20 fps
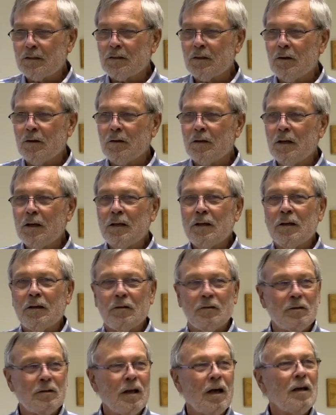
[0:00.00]
So
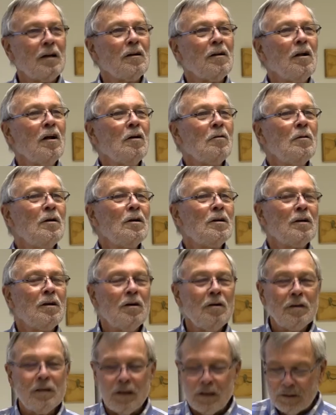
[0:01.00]
it had a long way to
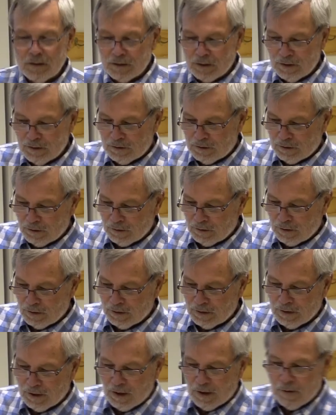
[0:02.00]
go yet to get to
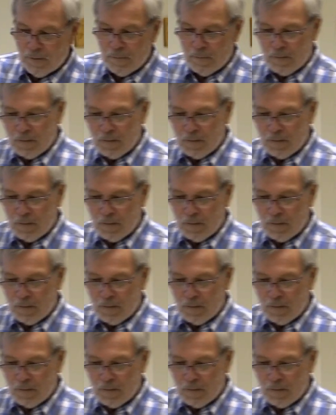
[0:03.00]
the uh,